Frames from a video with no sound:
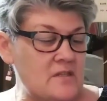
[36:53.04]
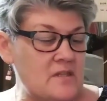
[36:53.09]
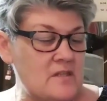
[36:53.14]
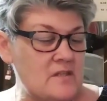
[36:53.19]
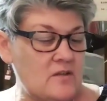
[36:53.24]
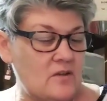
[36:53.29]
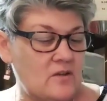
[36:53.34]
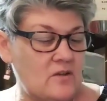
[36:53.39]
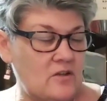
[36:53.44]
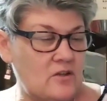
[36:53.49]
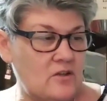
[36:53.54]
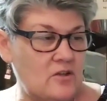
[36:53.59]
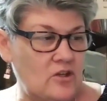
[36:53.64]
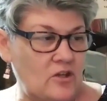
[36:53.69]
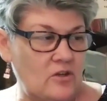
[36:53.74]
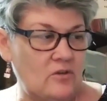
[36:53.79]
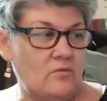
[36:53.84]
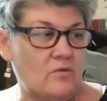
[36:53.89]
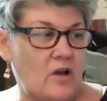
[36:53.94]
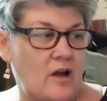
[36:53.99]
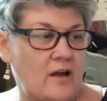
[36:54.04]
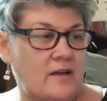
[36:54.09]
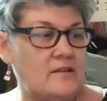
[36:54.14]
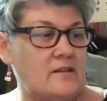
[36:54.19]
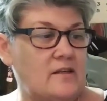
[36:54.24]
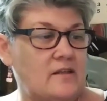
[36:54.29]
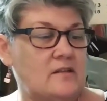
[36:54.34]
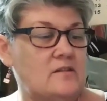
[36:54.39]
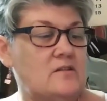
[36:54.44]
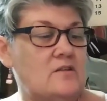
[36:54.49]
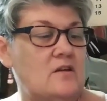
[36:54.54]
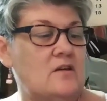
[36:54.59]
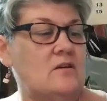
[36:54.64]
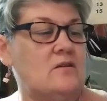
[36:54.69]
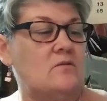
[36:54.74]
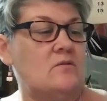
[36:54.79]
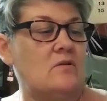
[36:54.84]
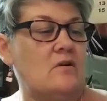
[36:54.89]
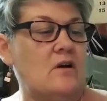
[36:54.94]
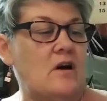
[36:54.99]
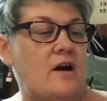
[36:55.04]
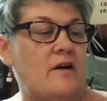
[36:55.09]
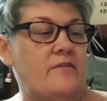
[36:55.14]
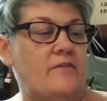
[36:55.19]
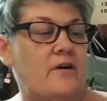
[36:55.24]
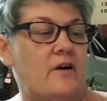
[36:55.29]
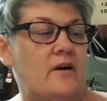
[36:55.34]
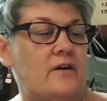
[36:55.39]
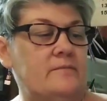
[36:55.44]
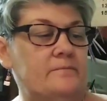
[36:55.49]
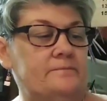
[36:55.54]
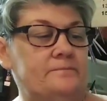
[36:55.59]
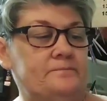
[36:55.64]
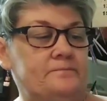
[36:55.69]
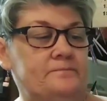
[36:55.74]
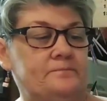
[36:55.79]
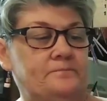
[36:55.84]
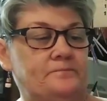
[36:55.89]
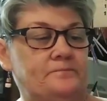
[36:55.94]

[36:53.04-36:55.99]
This is a cute idea too, I thought.